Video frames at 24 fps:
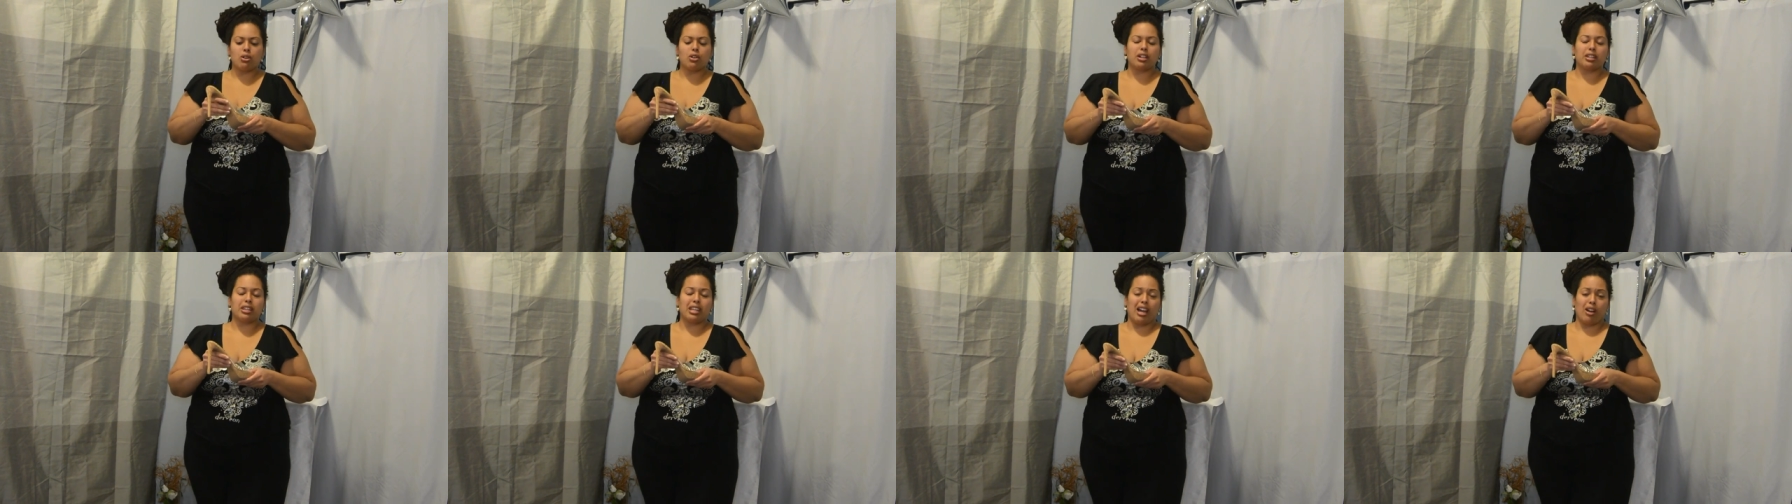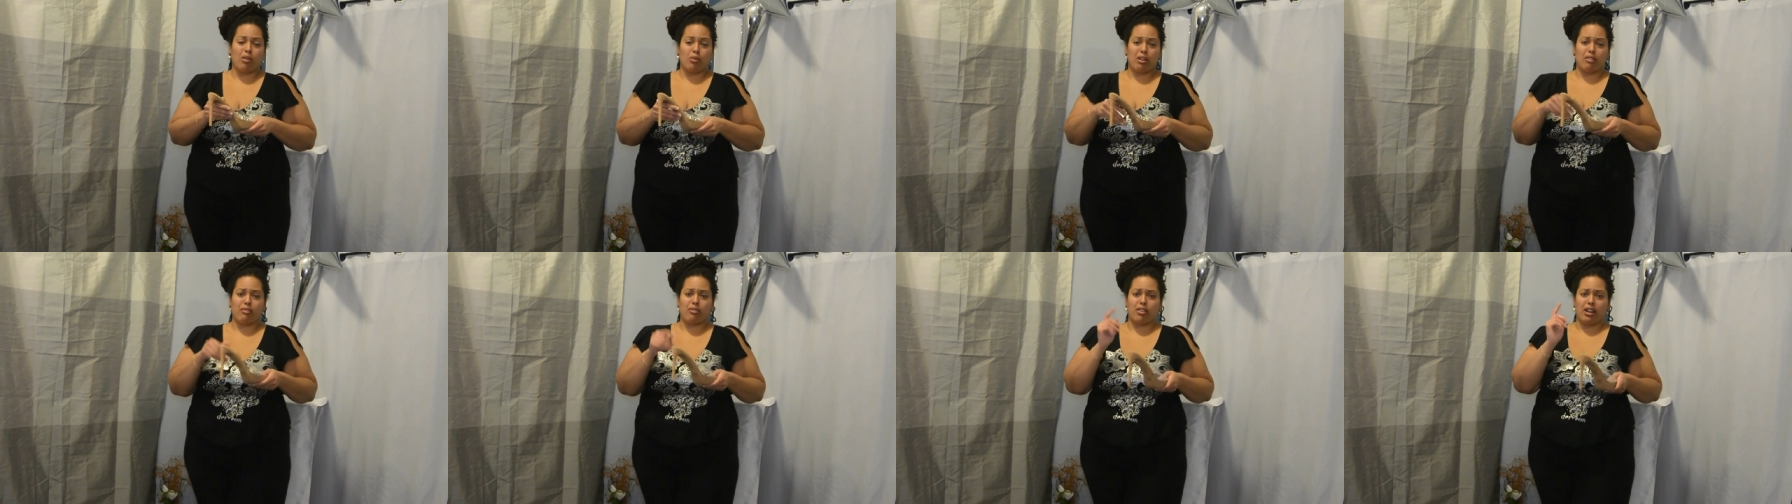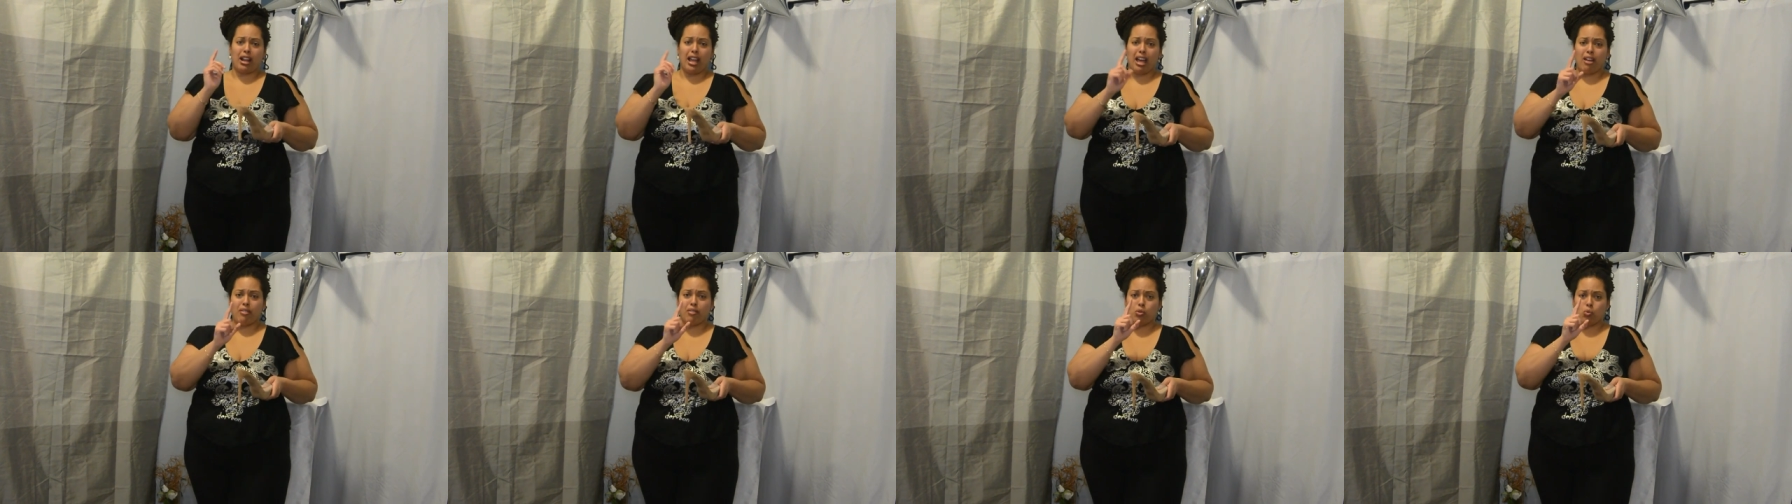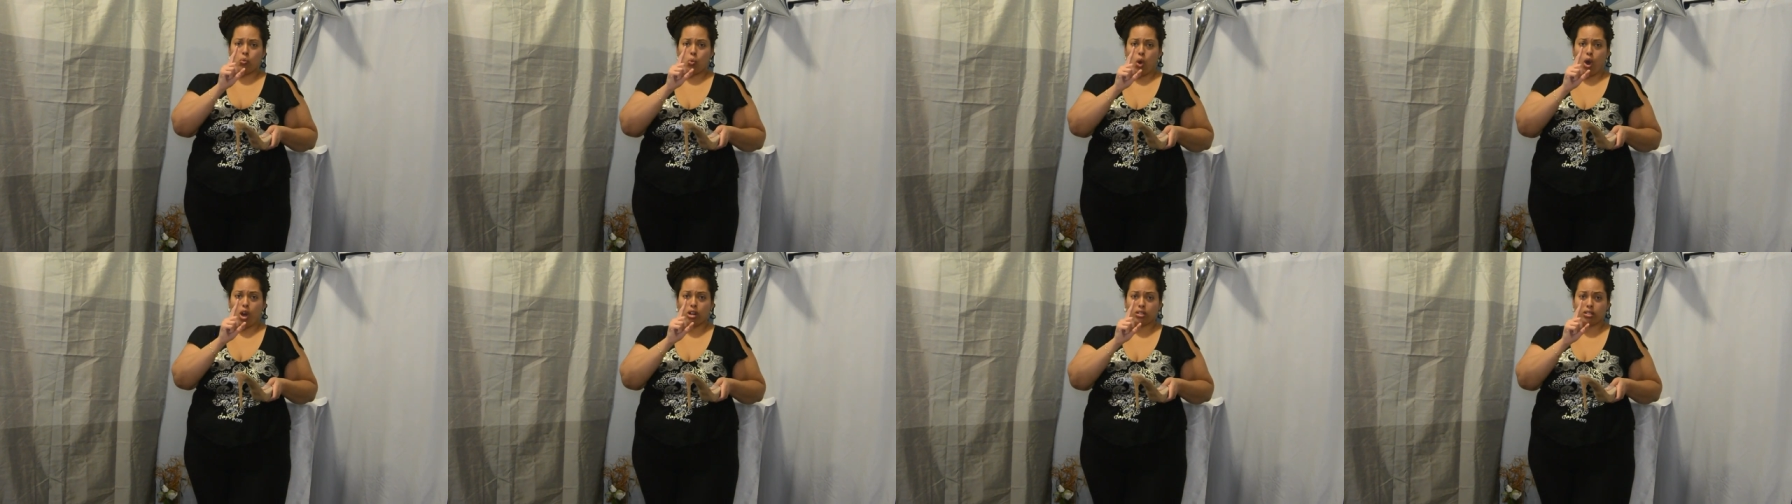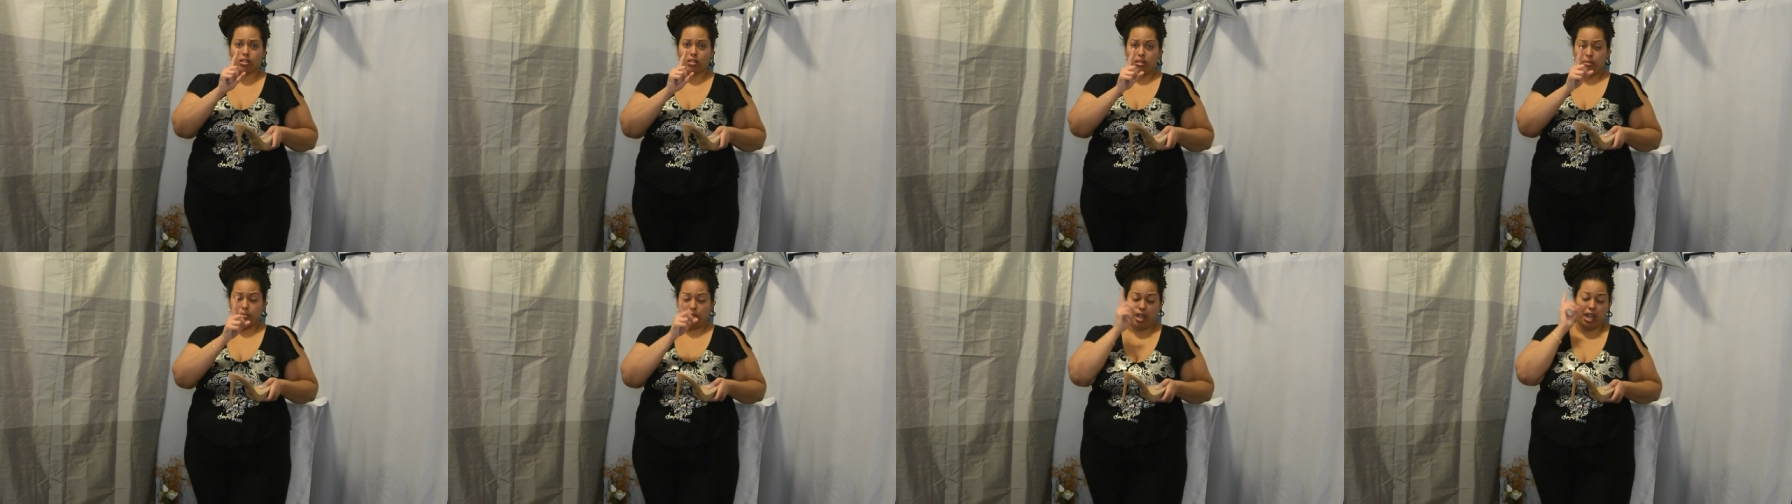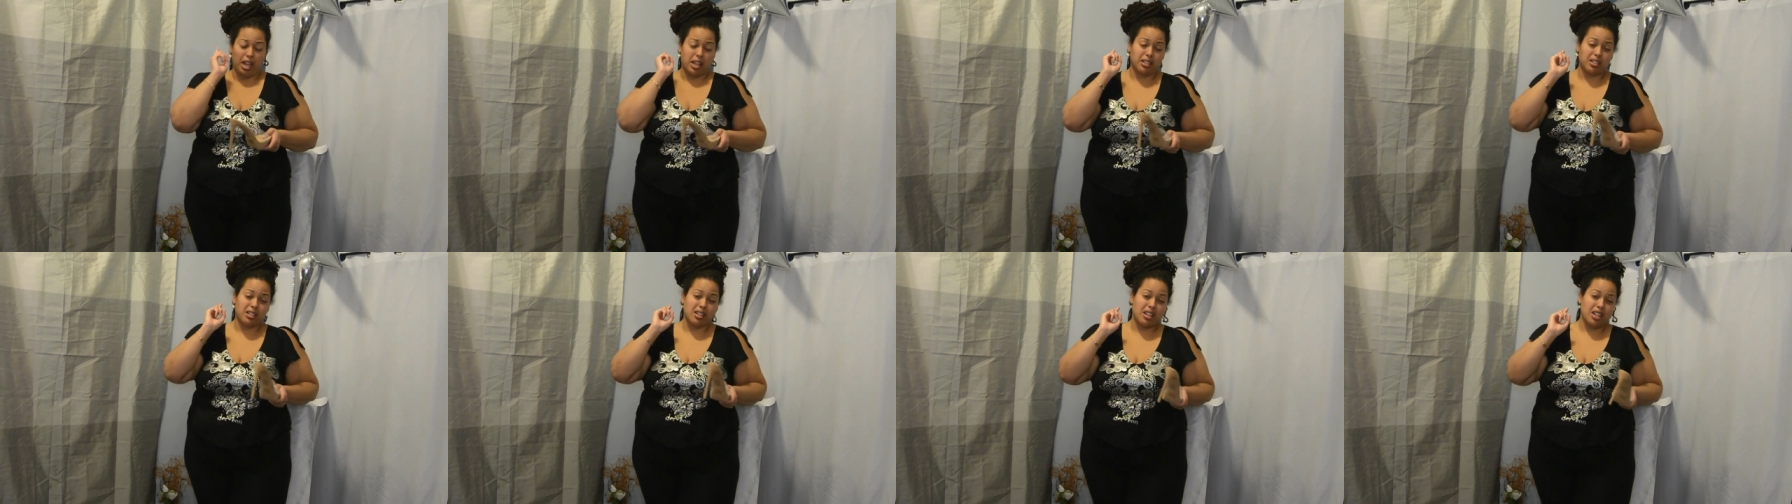and however, I haven't walked them
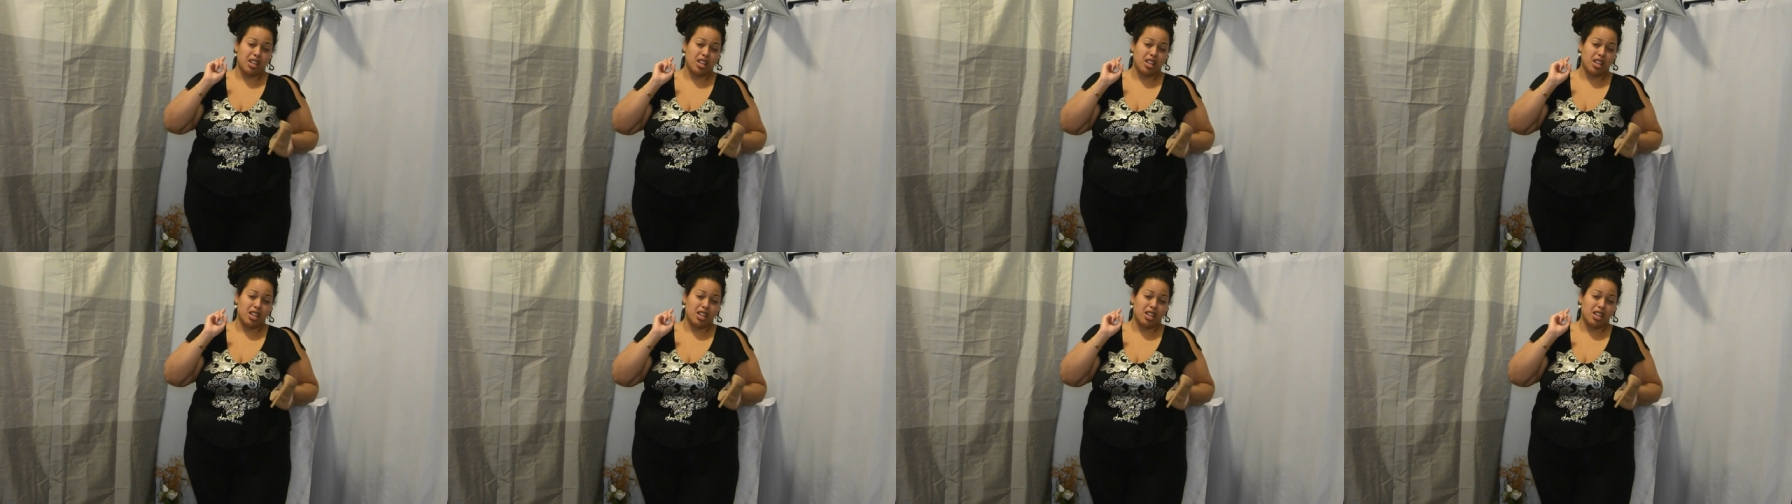yet.